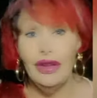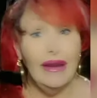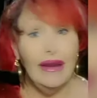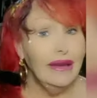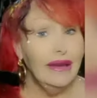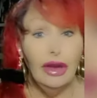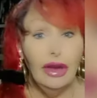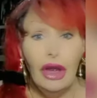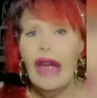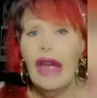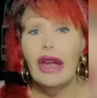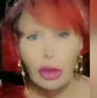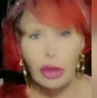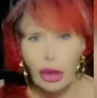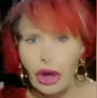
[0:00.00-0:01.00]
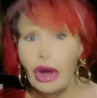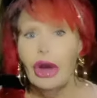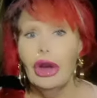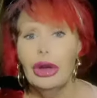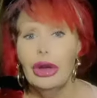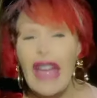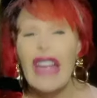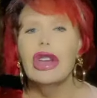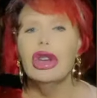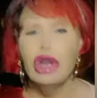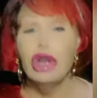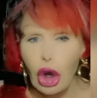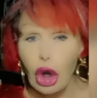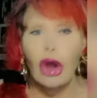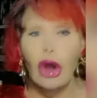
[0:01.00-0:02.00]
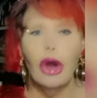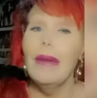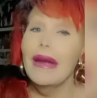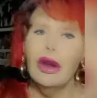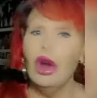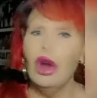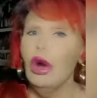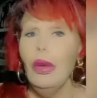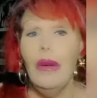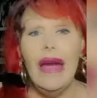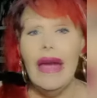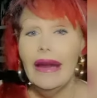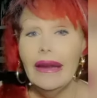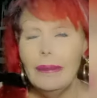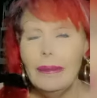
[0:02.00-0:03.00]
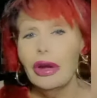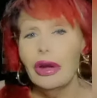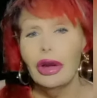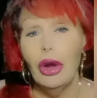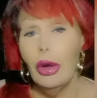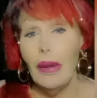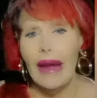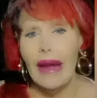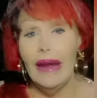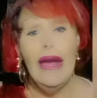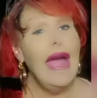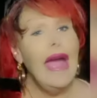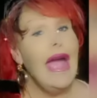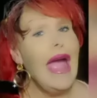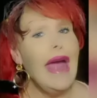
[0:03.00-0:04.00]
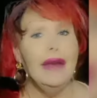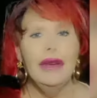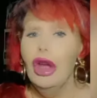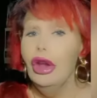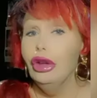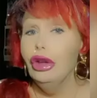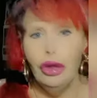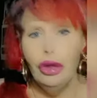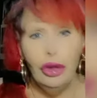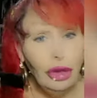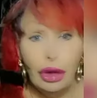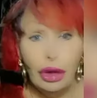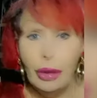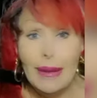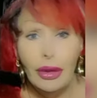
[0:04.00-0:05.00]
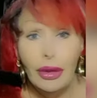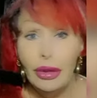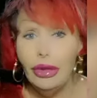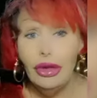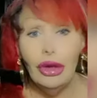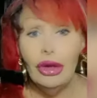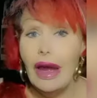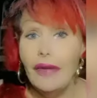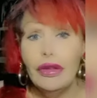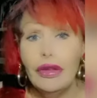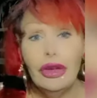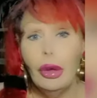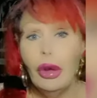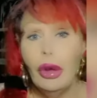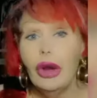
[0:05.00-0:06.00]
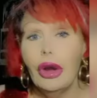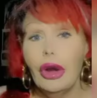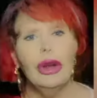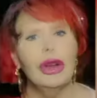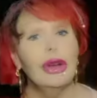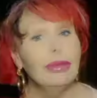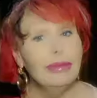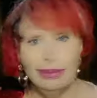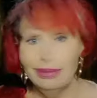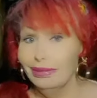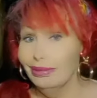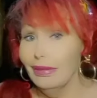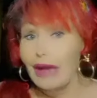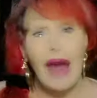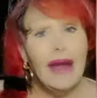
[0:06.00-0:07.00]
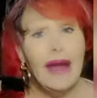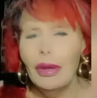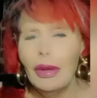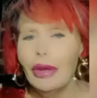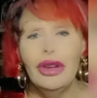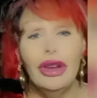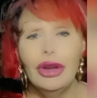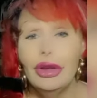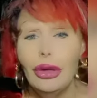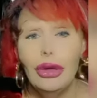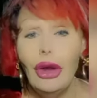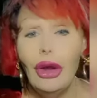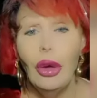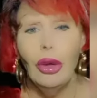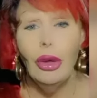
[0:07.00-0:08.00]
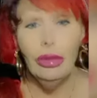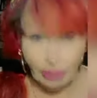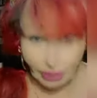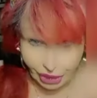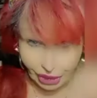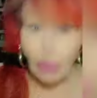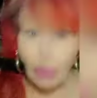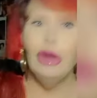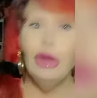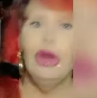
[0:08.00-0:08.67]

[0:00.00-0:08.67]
Ignore her. Ignore her. Make her go away. Make her go away. And to, to you people who still love and support her, God have mercy on your soul. You do you.